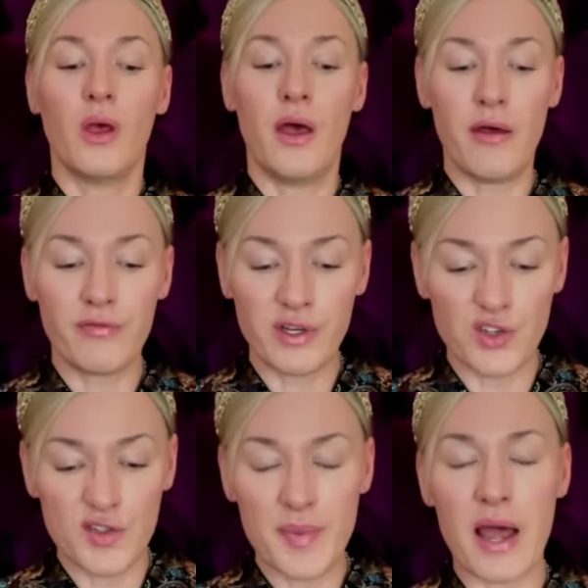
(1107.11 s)
Every
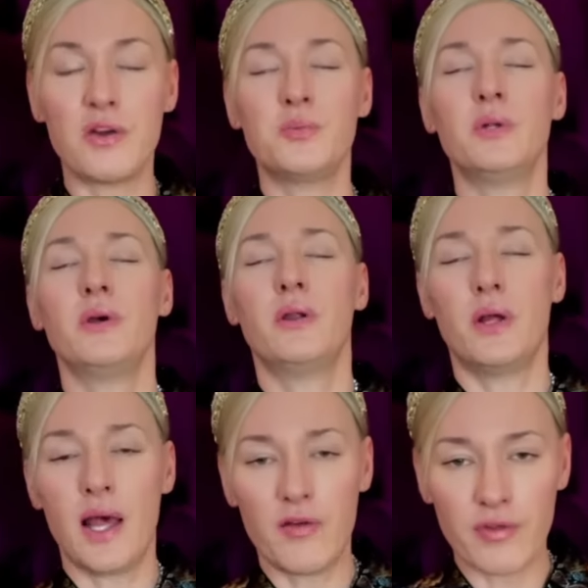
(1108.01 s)
disparagement and
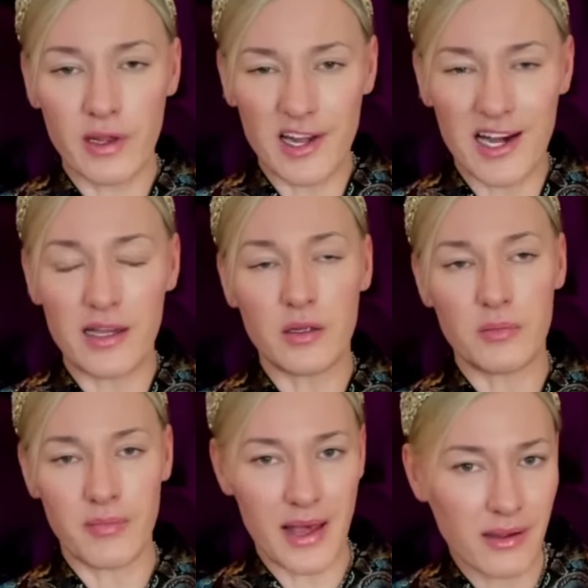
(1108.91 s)
every lie that
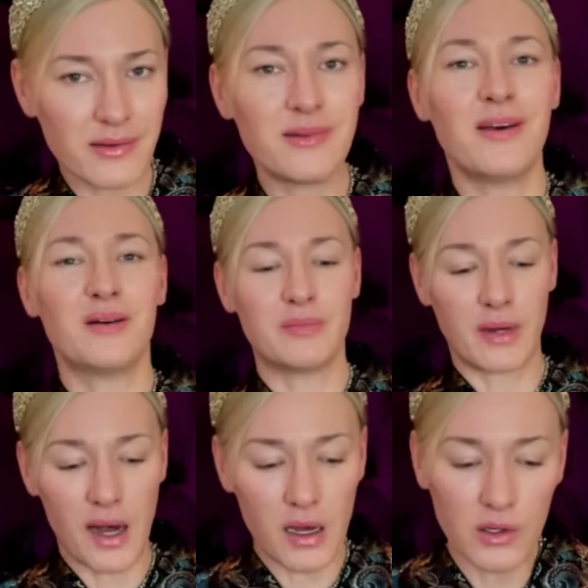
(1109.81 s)
Meghan
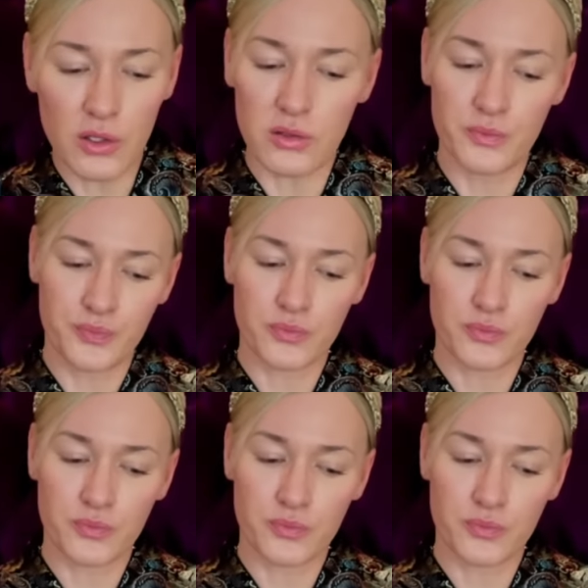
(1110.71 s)
Markle